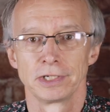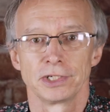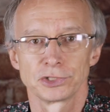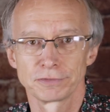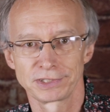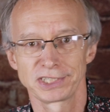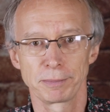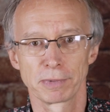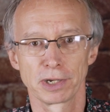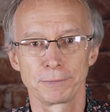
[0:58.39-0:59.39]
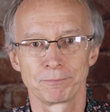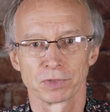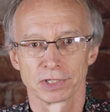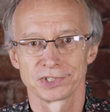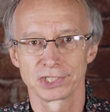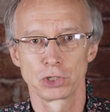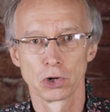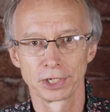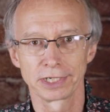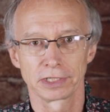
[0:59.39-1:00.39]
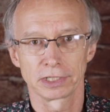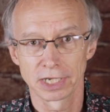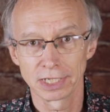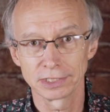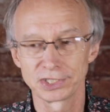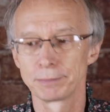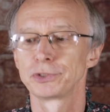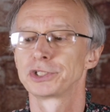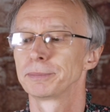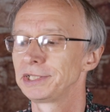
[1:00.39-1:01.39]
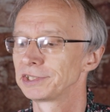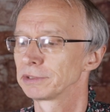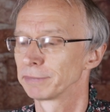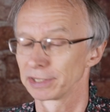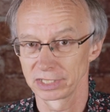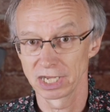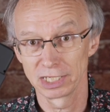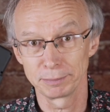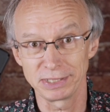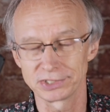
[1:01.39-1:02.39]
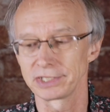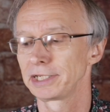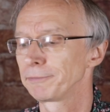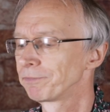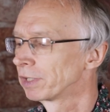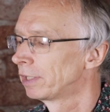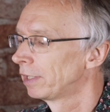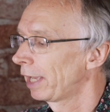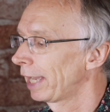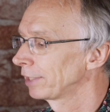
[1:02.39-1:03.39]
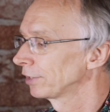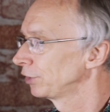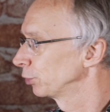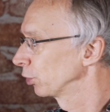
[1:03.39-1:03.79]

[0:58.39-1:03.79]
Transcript: So if I take my Sekonic color temperature meter, my color meter here, and I do a